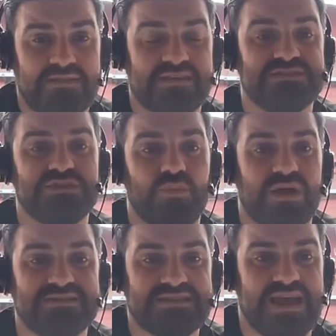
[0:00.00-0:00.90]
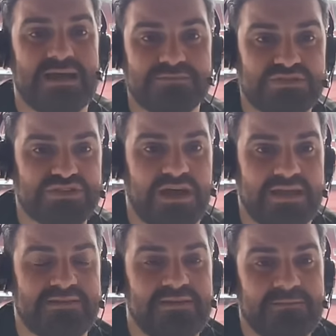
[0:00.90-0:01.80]
This is a West Ham
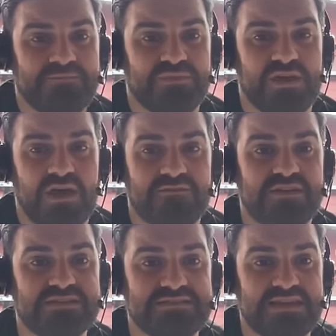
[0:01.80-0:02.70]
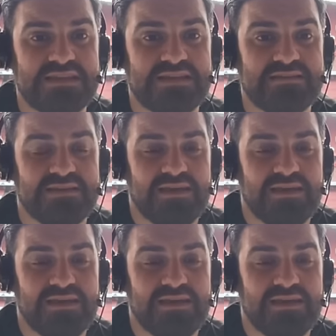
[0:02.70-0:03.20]
side that have conceded